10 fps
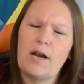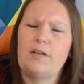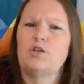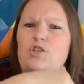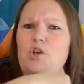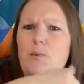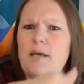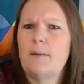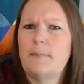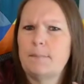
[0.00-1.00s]
and you're
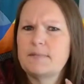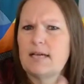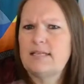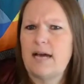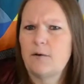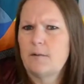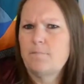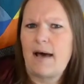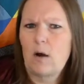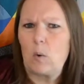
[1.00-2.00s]
sewing up upside down and
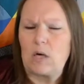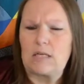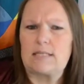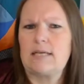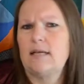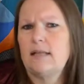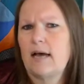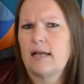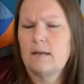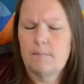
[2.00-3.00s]
backwards, and
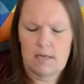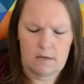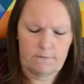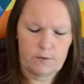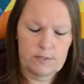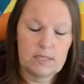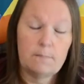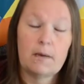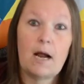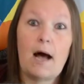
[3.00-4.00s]
that can be confusing,
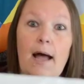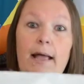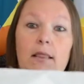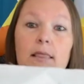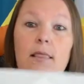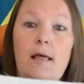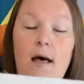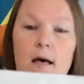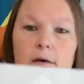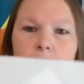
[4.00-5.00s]
but I
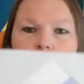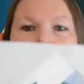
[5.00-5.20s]
love